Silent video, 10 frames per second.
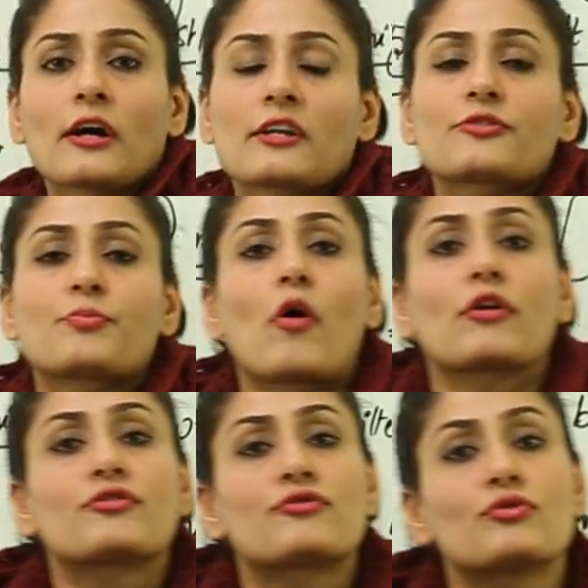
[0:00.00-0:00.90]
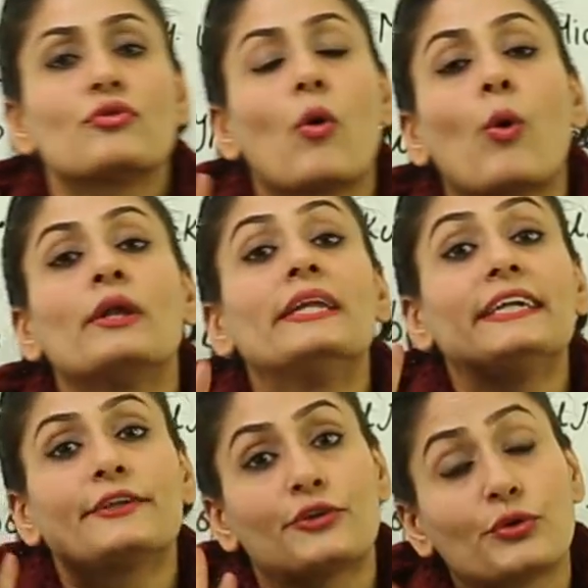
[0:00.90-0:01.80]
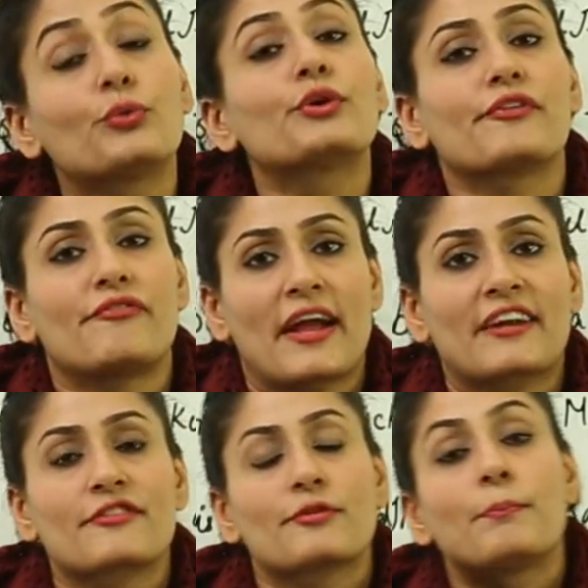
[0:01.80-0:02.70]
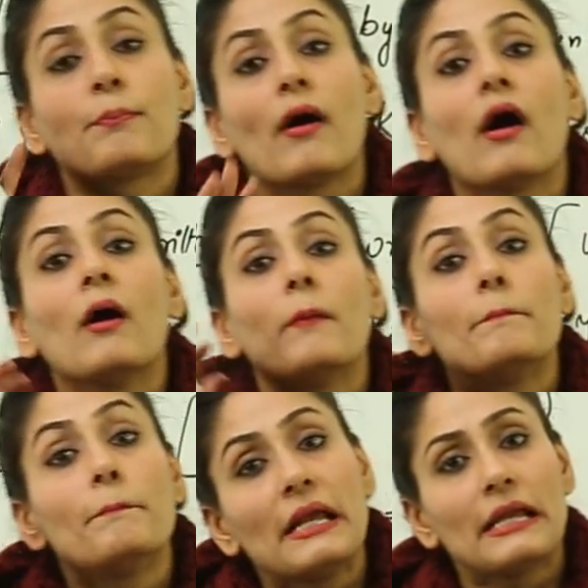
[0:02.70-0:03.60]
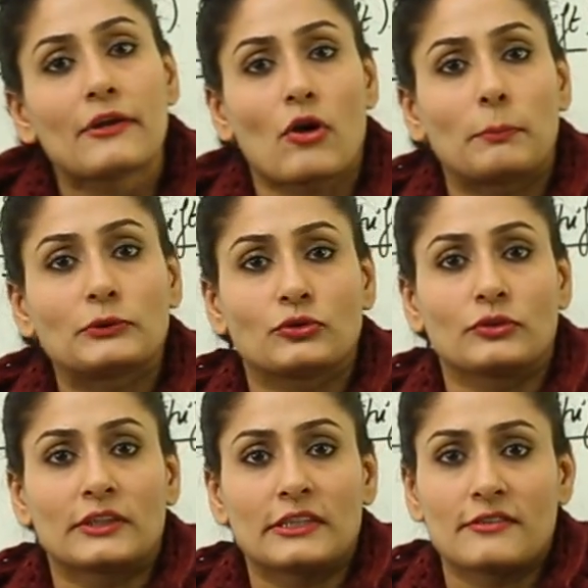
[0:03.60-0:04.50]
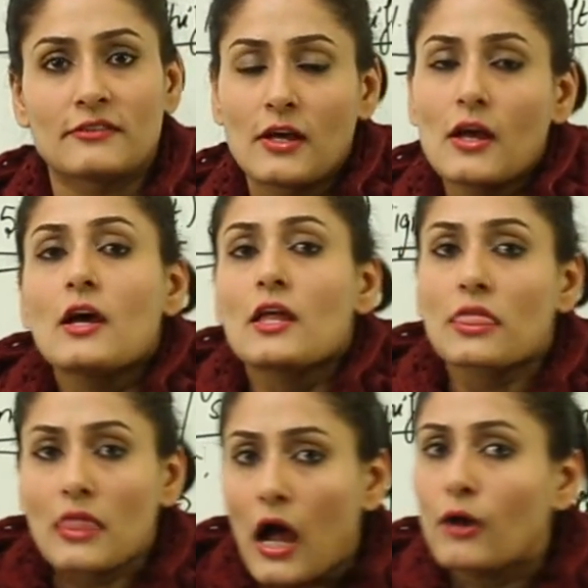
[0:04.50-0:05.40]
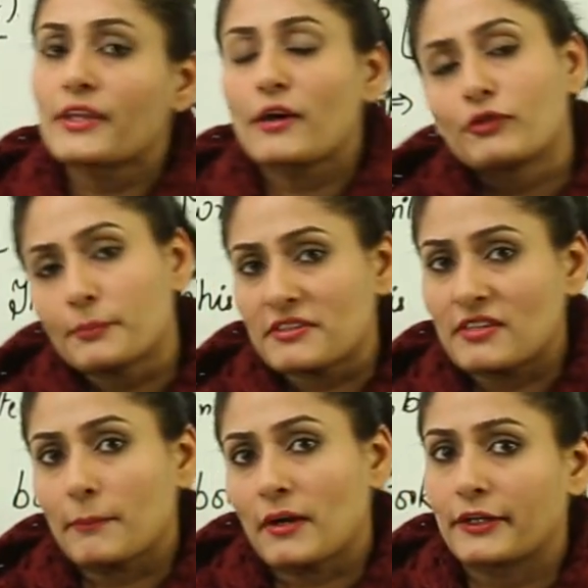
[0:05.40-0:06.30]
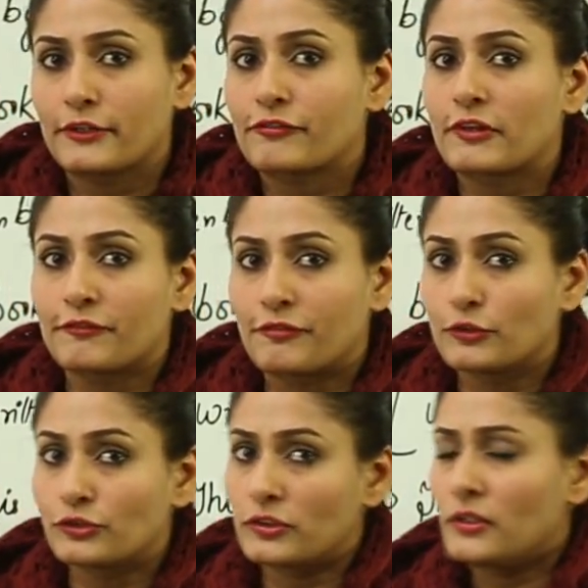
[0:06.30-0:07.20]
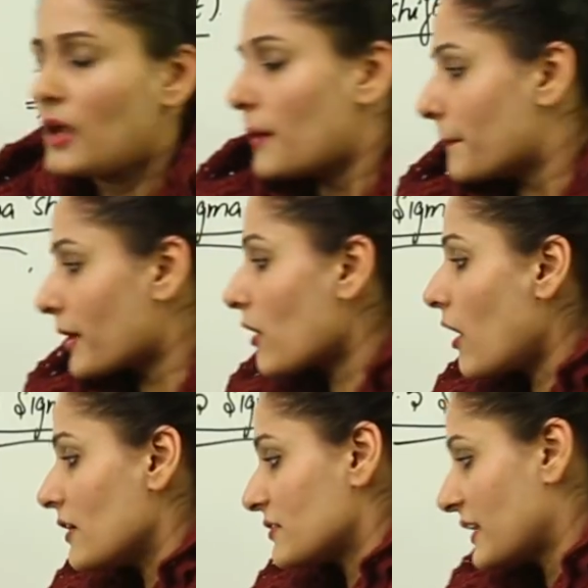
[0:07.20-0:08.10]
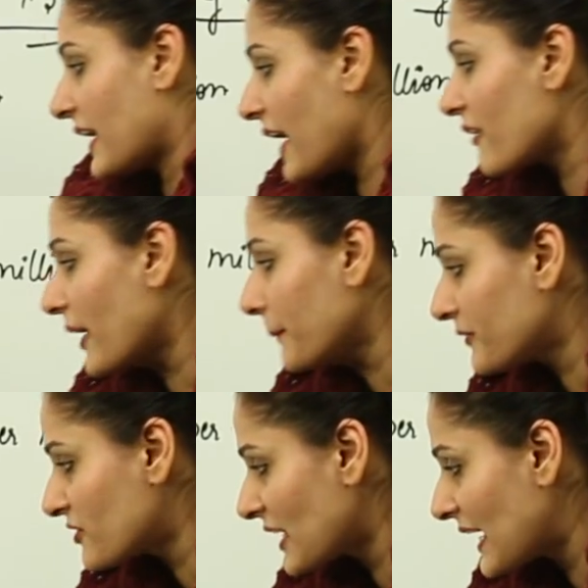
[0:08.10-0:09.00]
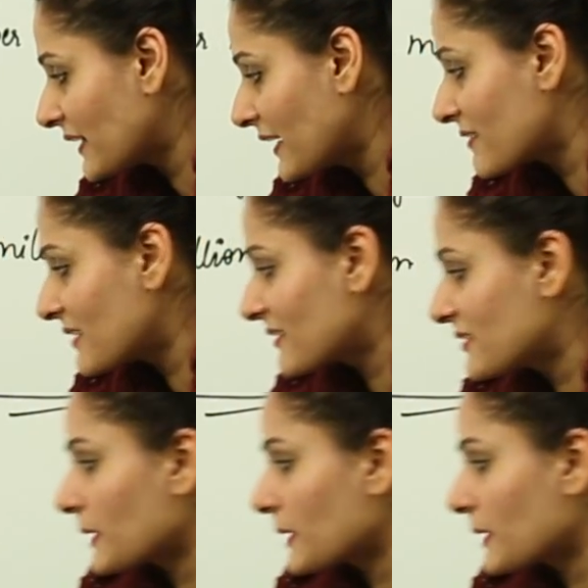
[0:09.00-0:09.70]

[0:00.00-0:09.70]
corresponds to only 2 defects per billion opportunities. Now there would be some kind of confusion, because here I am saying that Six